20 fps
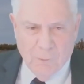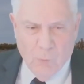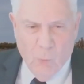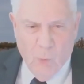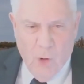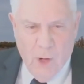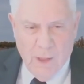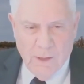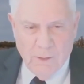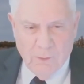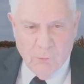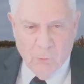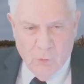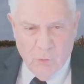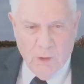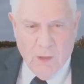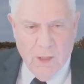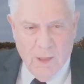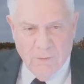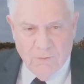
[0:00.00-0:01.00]
Why have
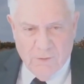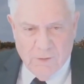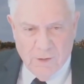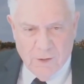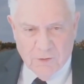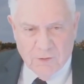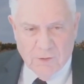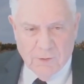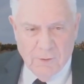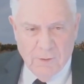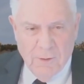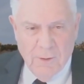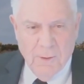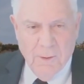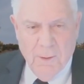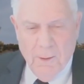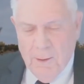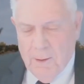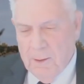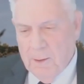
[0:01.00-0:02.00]
we got this?
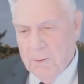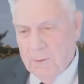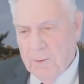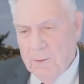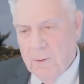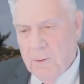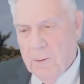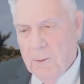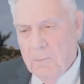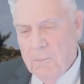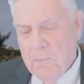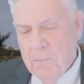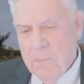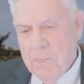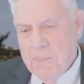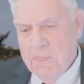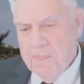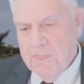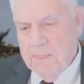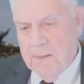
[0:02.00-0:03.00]
And uh,
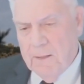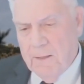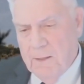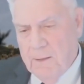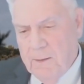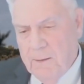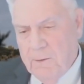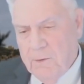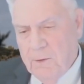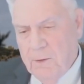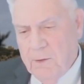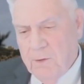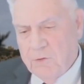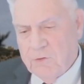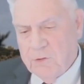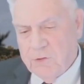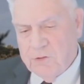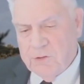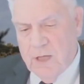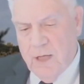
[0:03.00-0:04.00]
it, it's
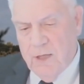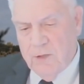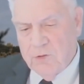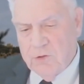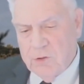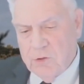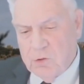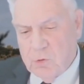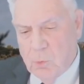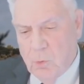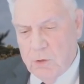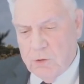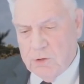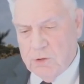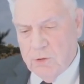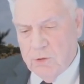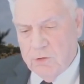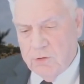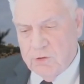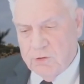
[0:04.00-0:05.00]
a sad
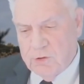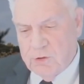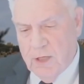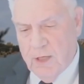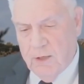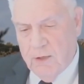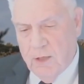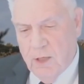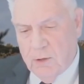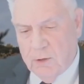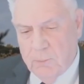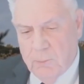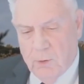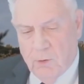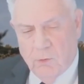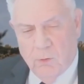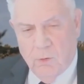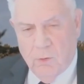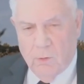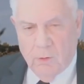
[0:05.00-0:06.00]
situation. It's a sad
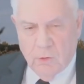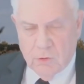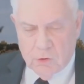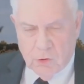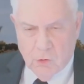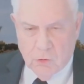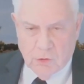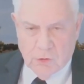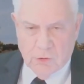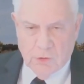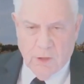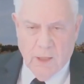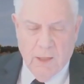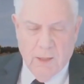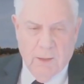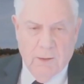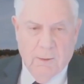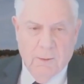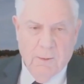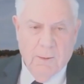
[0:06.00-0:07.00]
documentary on the churches.
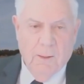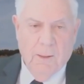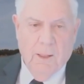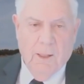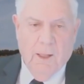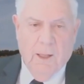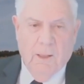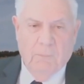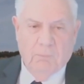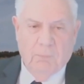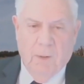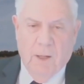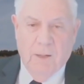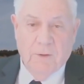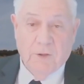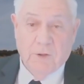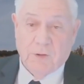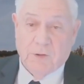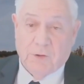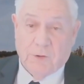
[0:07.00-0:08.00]
I, I, I
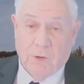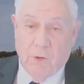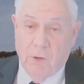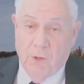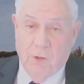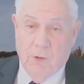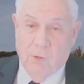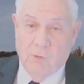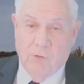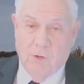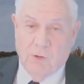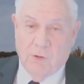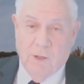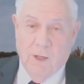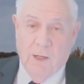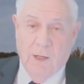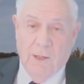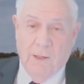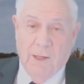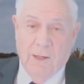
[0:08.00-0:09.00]
just turn it over to
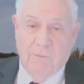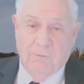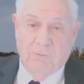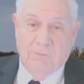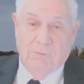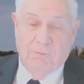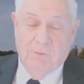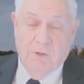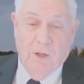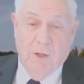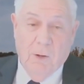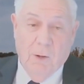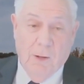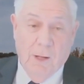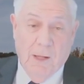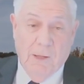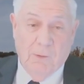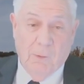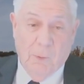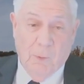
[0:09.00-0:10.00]
God. I've done all
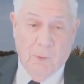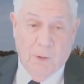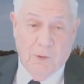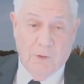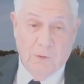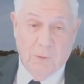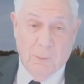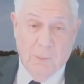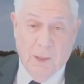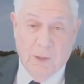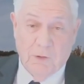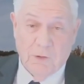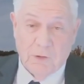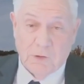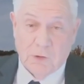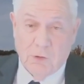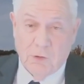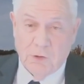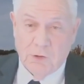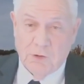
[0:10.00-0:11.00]
I know what to do about the
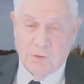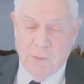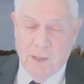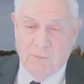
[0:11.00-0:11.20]
churches.